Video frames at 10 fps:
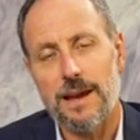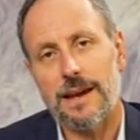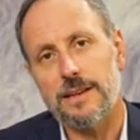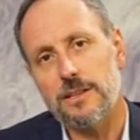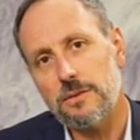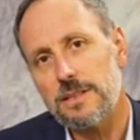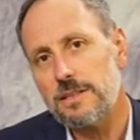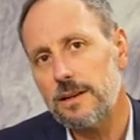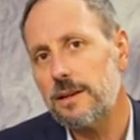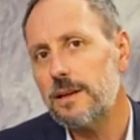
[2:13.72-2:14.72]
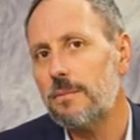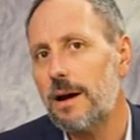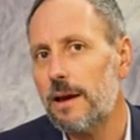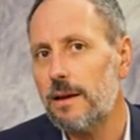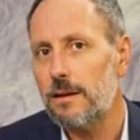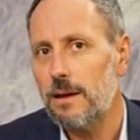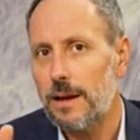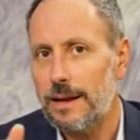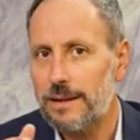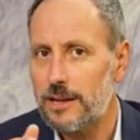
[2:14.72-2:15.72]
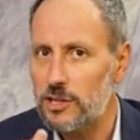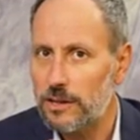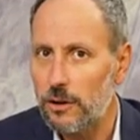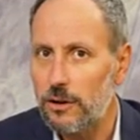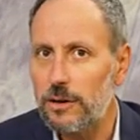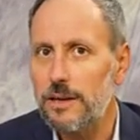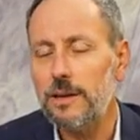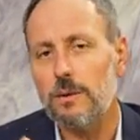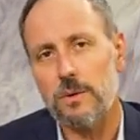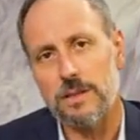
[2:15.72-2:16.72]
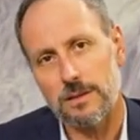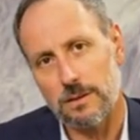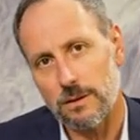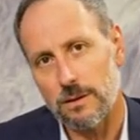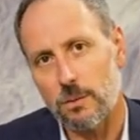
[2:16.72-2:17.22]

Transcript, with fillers: And interestingly, by engaging early with uh,